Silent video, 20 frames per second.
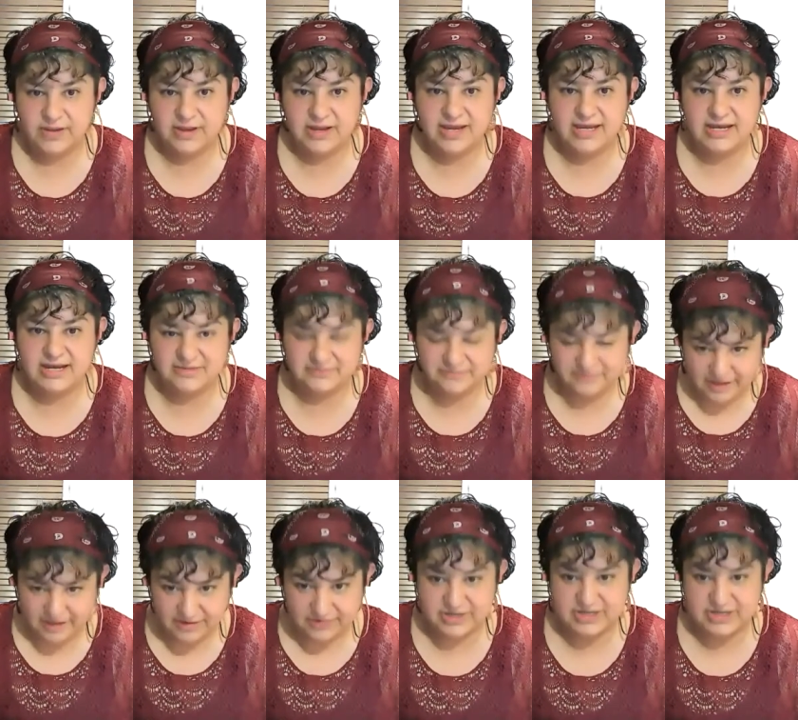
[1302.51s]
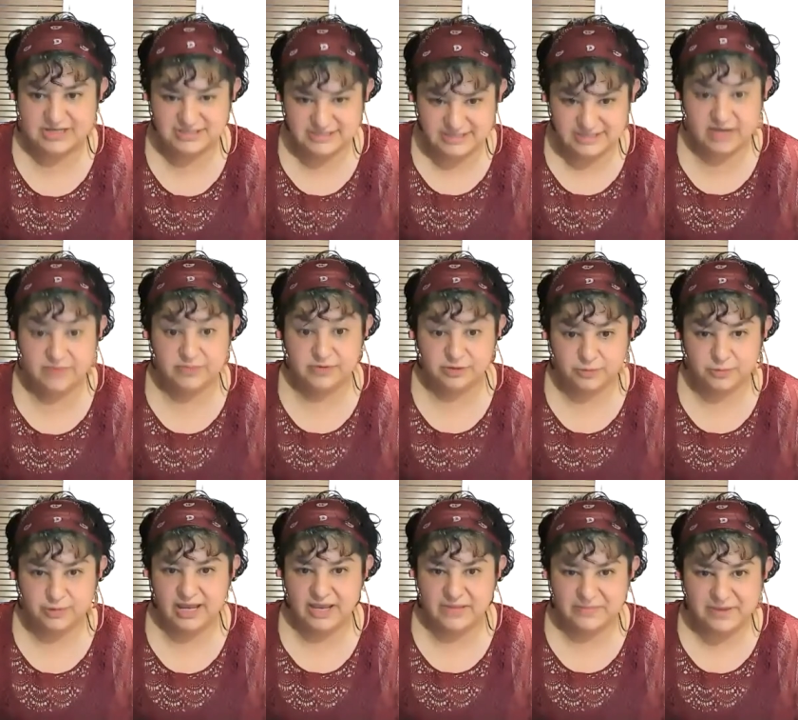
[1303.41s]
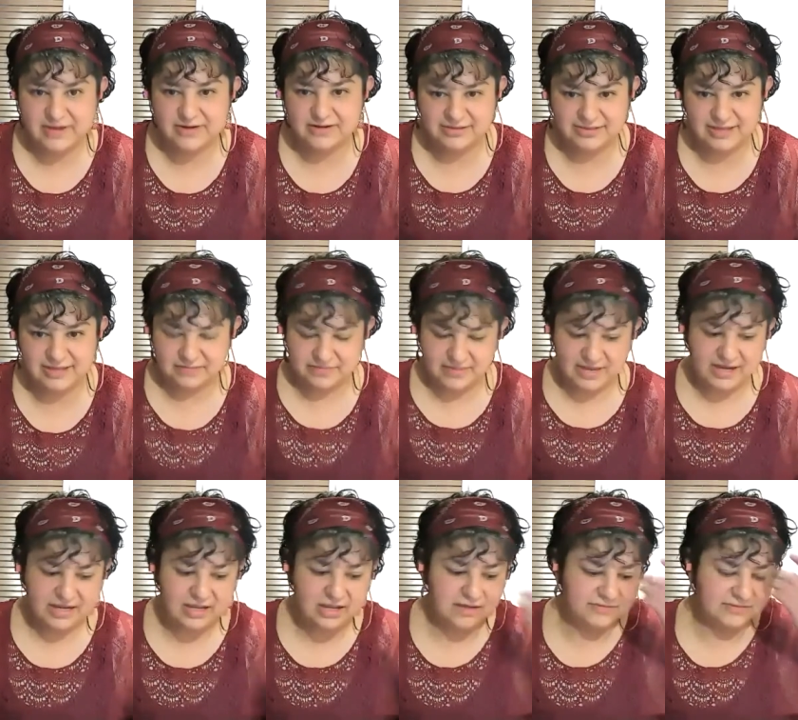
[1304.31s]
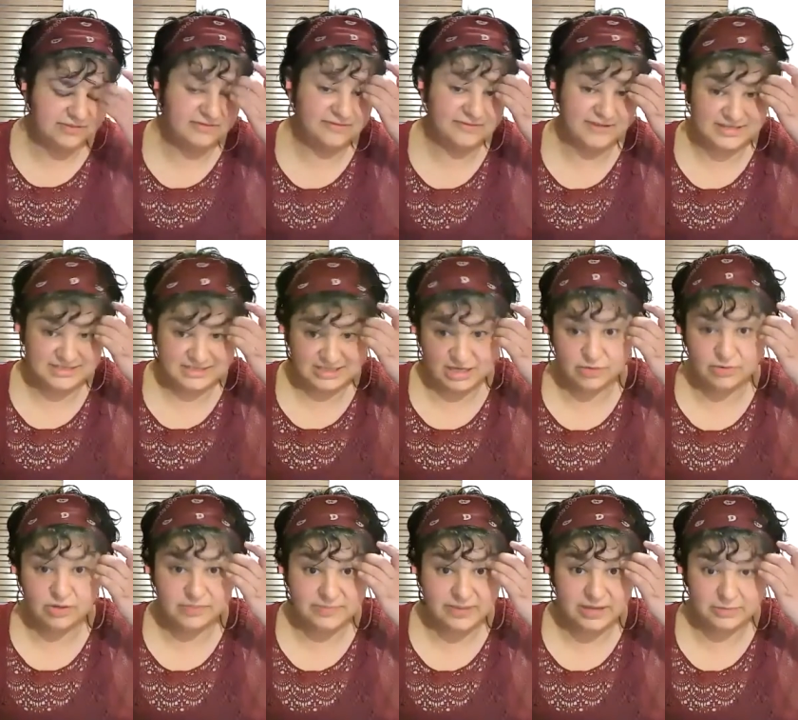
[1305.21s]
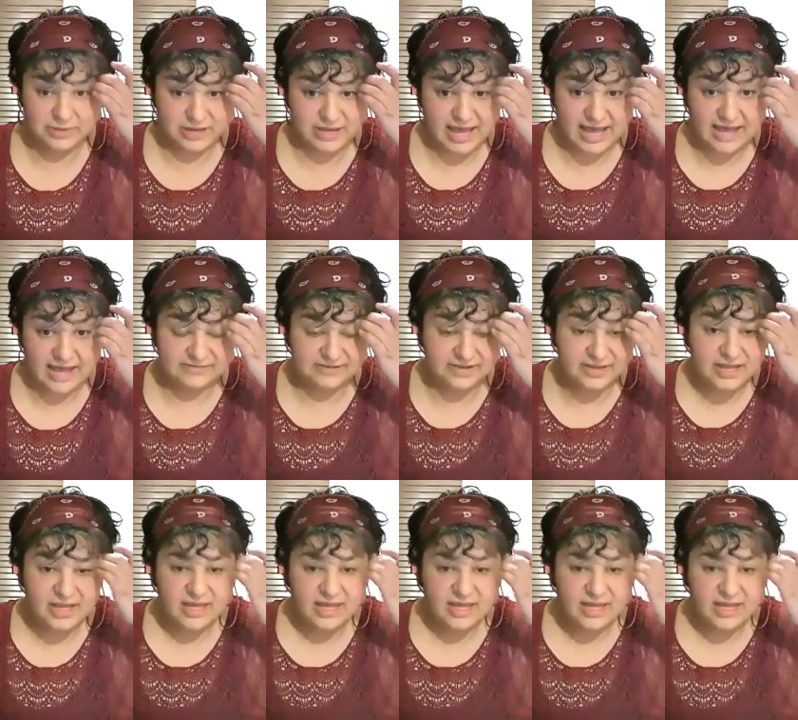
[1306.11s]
in a very stable way, better than many of the fancy equipment we have.